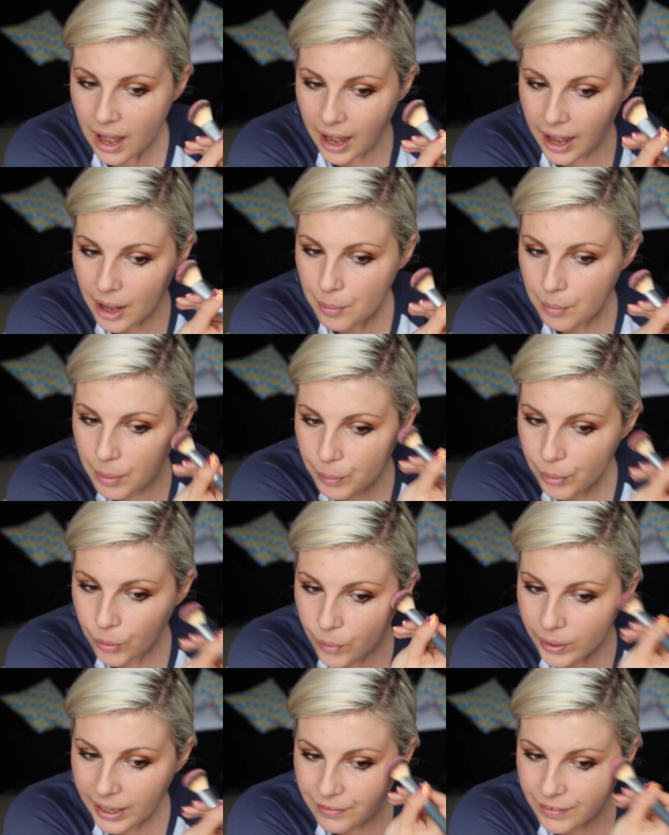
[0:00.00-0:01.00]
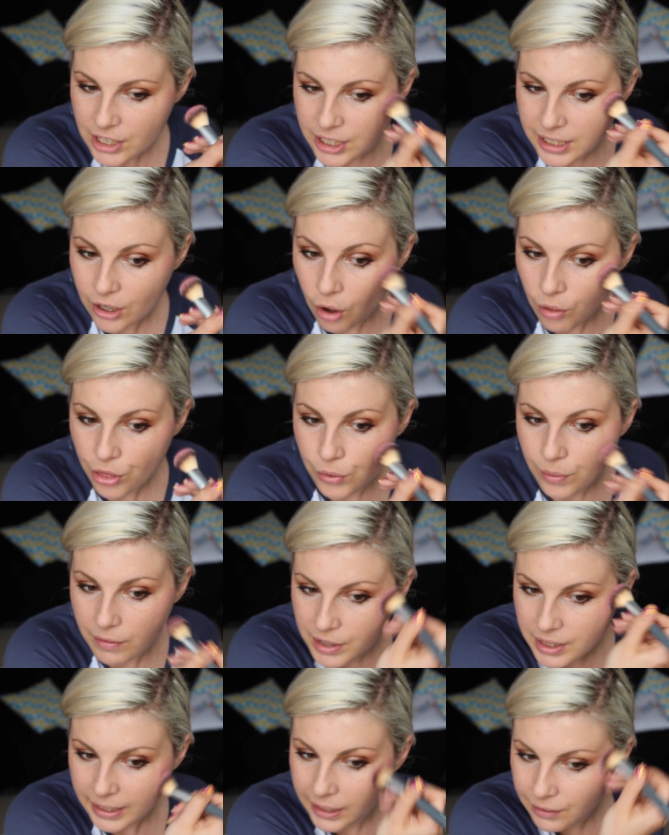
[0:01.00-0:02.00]
Um, but when I've actually gone through
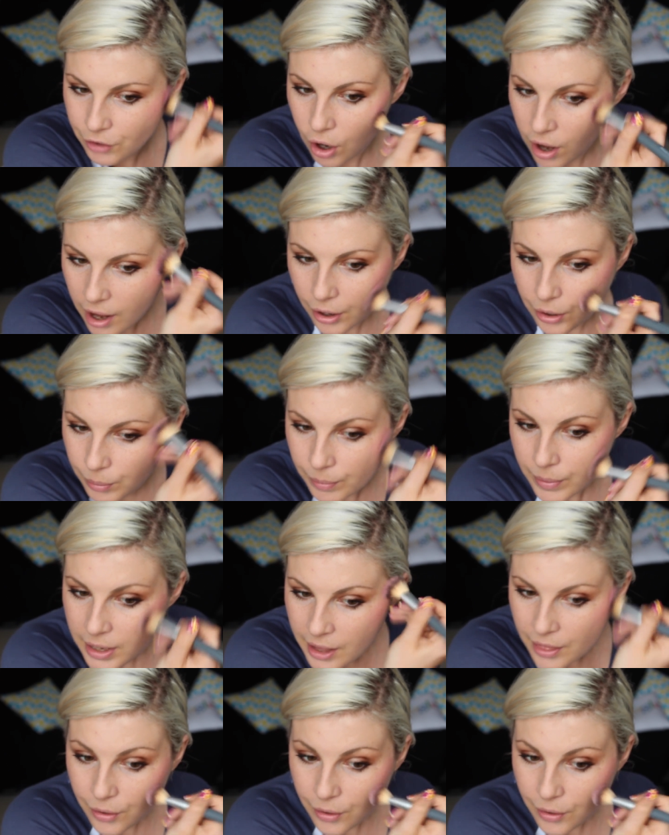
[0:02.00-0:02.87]
everything and I've got home,